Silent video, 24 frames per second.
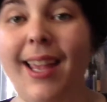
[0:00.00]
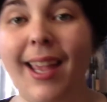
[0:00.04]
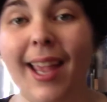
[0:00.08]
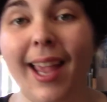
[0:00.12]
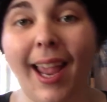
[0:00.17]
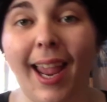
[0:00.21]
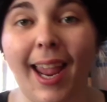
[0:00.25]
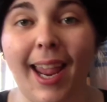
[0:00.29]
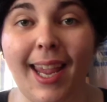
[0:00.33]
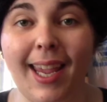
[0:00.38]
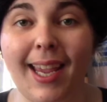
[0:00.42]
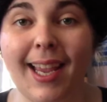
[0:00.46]

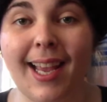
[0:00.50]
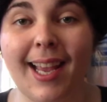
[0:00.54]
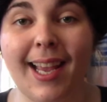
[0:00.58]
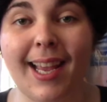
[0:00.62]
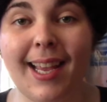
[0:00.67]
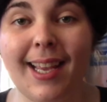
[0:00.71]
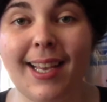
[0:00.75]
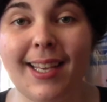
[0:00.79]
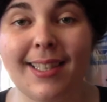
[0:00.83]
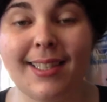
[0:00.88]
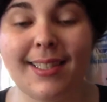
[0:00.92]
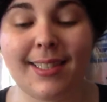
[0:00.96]
Hey
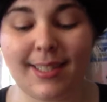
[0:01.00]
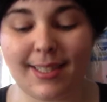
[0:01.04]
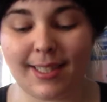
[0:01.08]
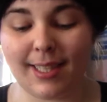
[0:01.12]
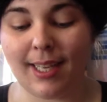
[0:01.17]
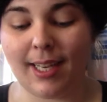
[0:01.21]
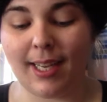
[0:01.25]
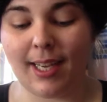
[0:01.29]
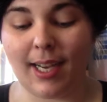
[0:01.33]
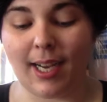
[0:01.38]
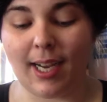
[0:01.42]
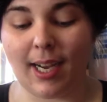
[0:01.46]
guys,
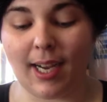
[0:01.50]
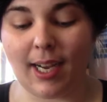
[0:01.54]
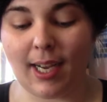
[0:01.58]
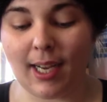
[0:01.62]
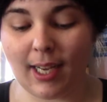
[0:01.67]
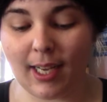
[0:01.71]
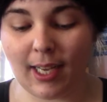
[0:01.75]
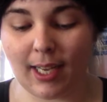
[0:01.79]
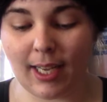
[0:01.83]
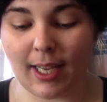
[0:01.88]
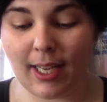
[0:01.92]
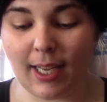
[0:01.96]

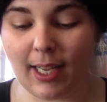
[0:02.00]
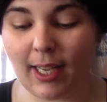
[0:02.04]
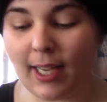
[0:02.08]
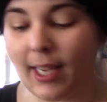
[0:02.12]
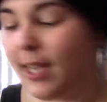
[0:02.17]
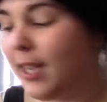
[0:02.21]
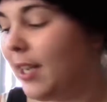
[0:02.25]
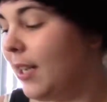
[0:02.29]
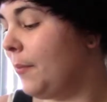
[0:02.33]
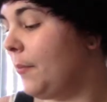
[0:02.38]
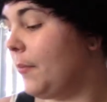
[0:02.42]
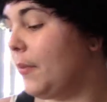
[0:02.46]
I
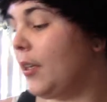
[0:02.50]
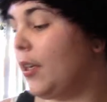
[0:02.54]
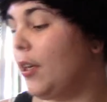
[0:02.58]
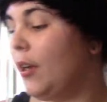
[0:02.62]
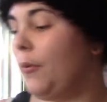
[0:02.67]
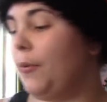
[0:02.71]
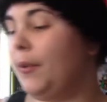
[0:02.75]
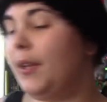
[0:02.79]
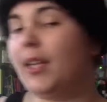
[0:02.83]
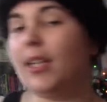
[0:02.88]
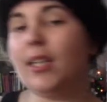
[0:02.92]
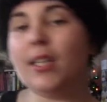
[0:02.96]
am
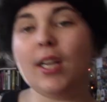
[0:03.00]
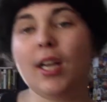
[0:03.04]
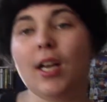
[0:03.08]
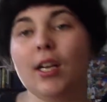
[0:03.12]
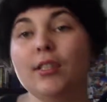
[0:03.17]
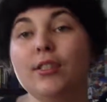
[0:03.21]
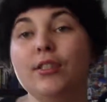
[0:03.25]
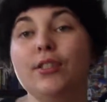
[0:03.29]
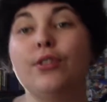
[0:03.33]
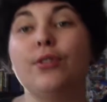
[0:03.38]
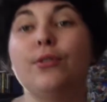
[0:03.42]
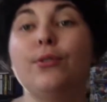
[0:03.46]

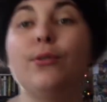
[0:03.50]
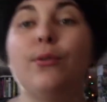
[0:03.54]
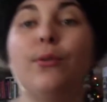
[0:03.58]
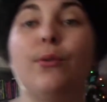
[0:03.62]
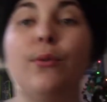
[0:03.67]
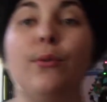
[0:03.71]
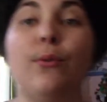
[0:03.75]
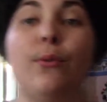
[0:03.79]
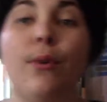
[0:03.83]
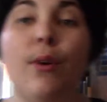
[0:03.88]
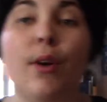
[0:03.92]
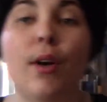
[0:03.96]
going
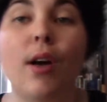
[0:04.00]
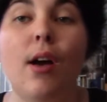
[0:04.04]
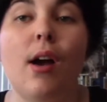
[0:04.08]
to